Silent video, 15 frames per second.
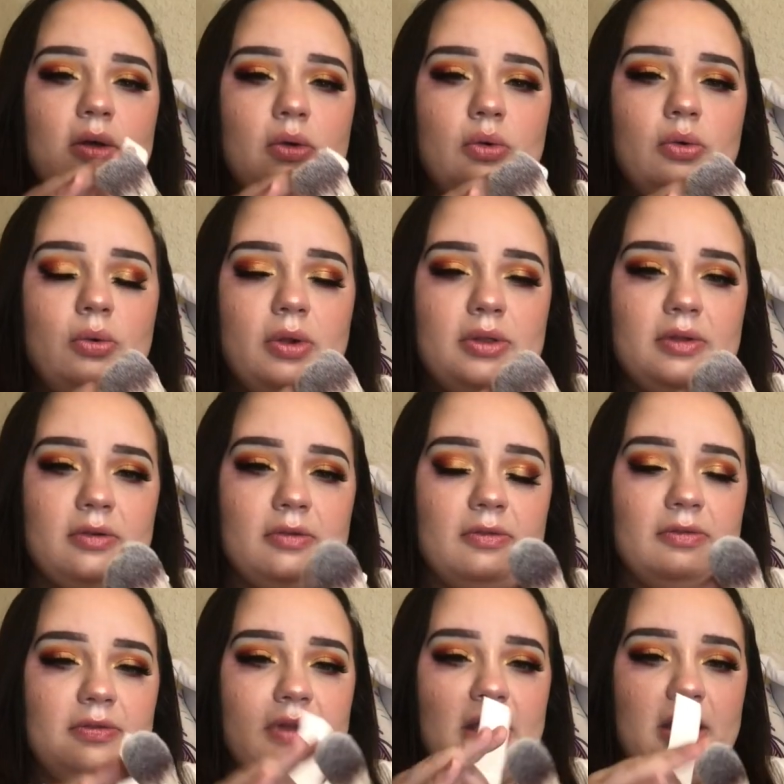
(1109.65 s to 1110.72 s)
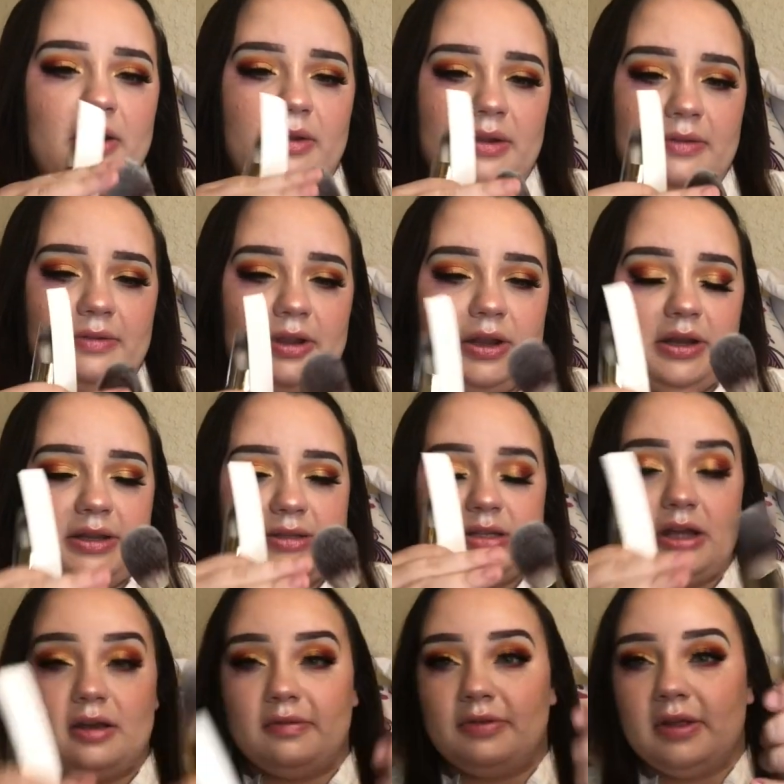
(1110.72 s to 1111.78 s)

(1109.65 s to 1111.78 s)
Ooh, and they're very, very soft.